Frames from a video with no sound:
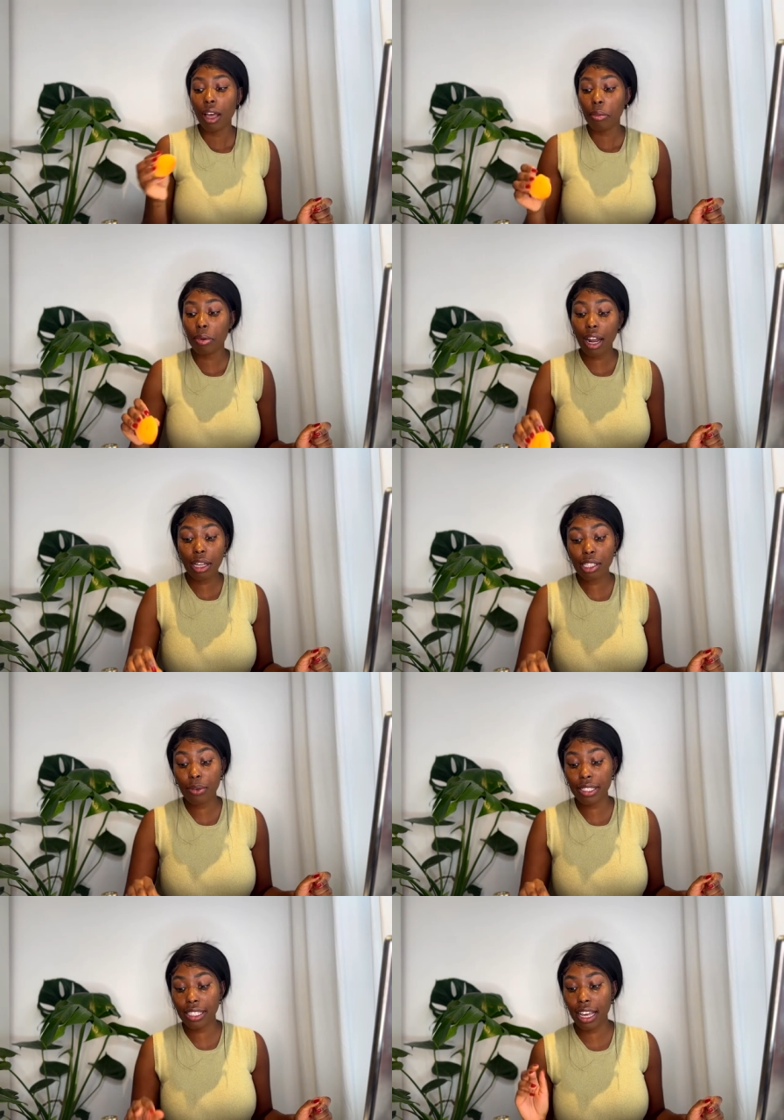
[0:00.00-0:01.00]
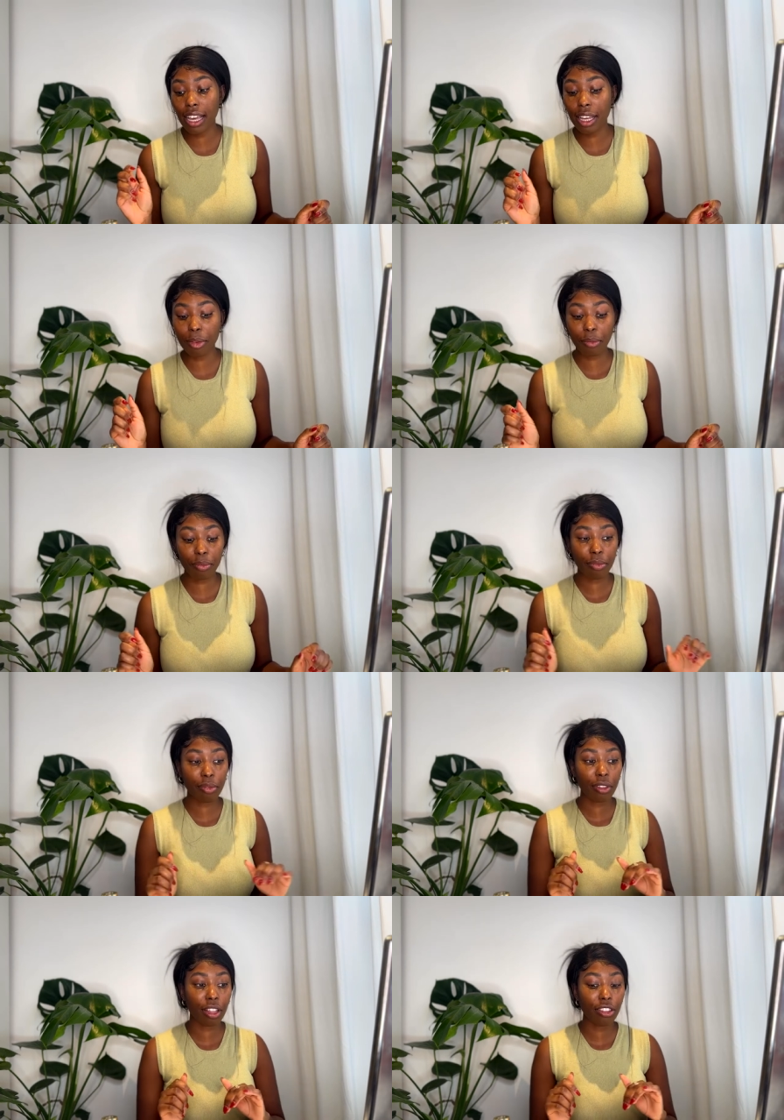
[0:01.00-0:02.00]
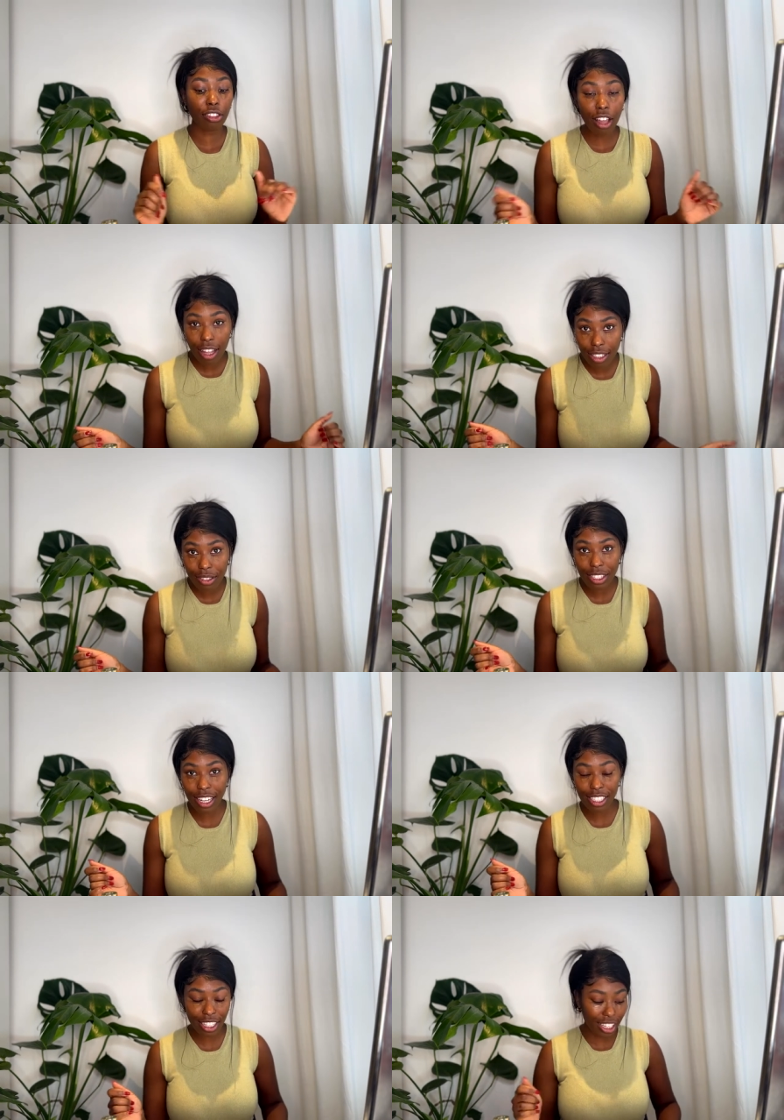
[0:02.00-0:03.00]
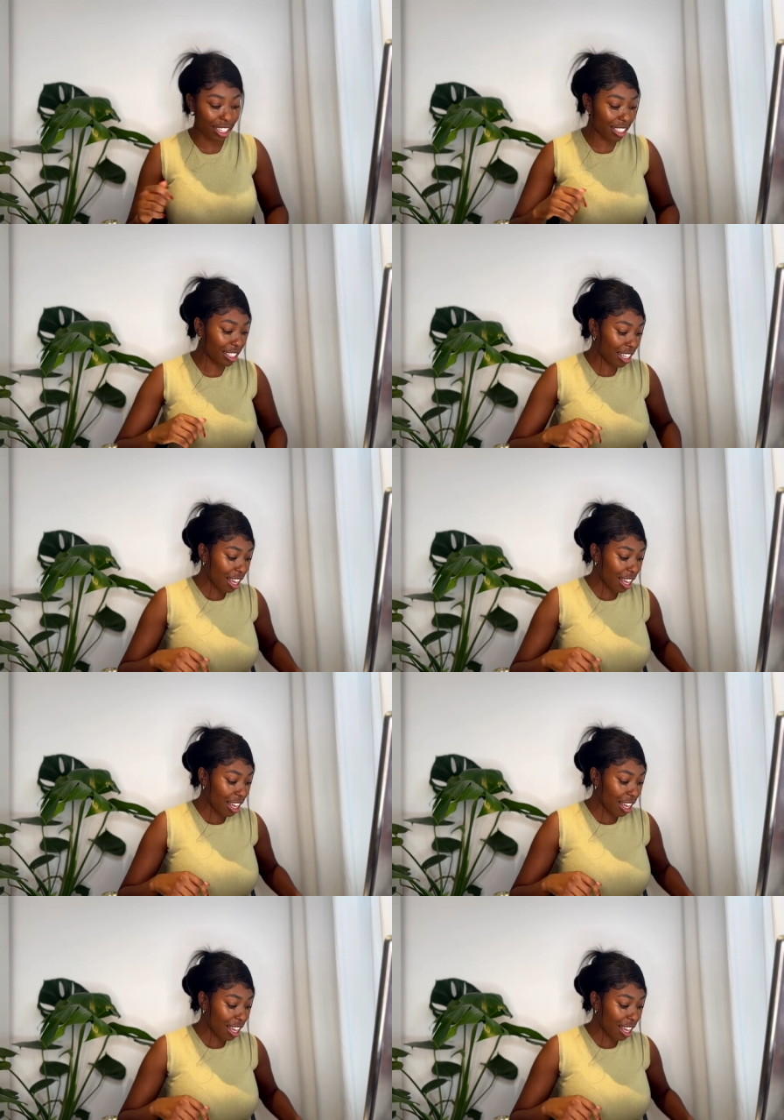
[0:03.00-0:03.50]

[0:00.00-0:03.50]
But as I was saying, lots of changes.